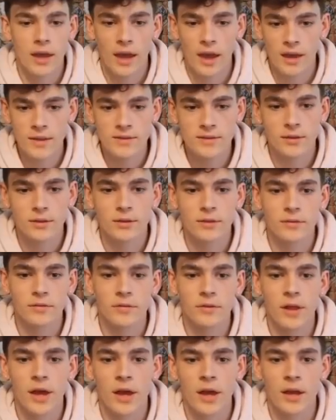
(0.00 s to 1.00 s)
and
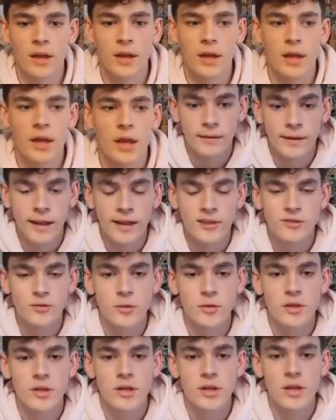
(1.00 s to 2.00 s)
canceled the flight, and
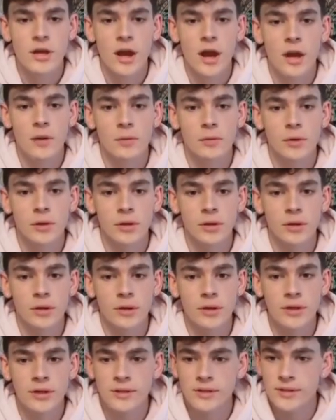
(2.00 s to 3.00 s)
that's when he got
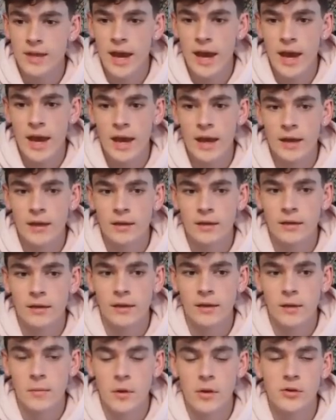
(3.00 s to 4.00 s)
really
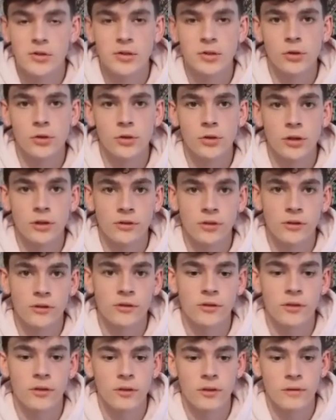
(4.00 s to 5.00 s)
sad and emotional. He
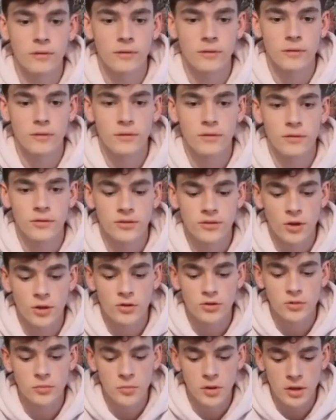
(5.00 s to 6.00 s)
took to
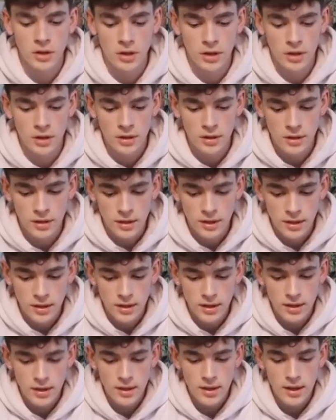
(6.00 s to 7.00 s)
social media,
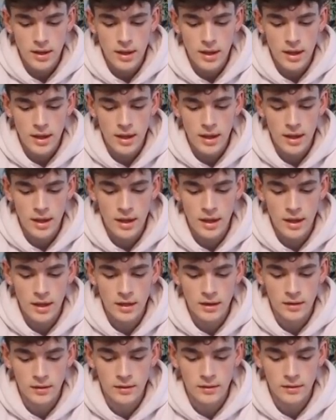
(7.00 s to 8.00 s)

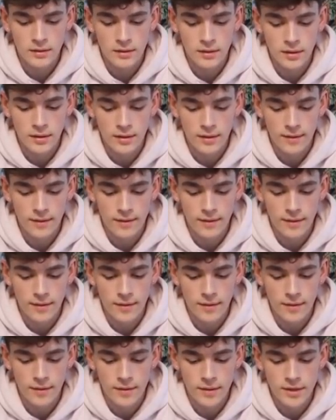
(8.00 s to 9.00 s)
and
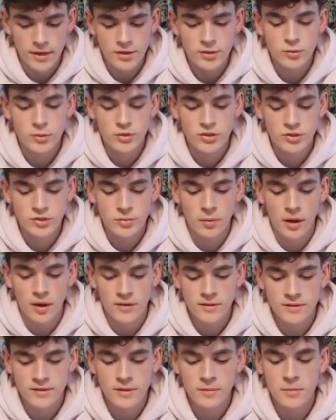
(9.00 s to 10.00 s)
his
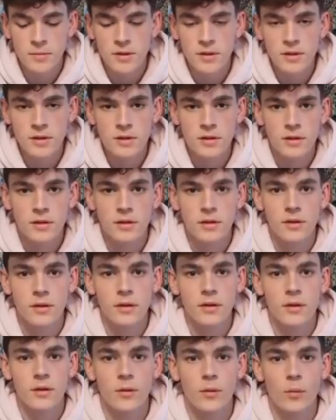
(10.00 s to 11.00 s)
response to me
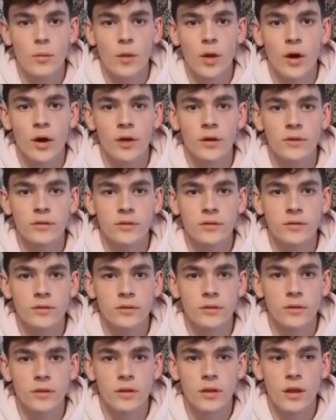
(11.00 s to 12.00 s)

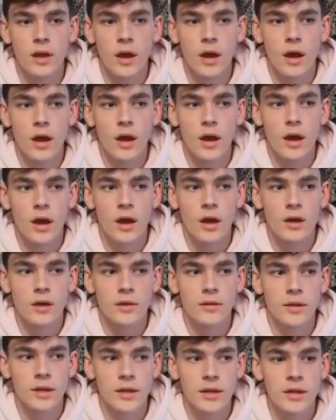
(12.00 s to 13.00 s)
was
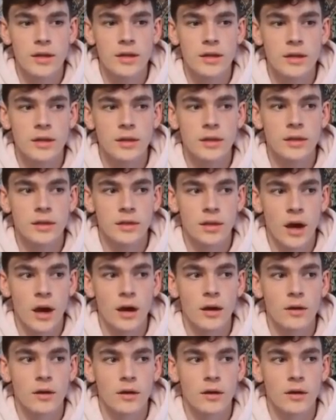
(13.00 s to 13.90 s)
that he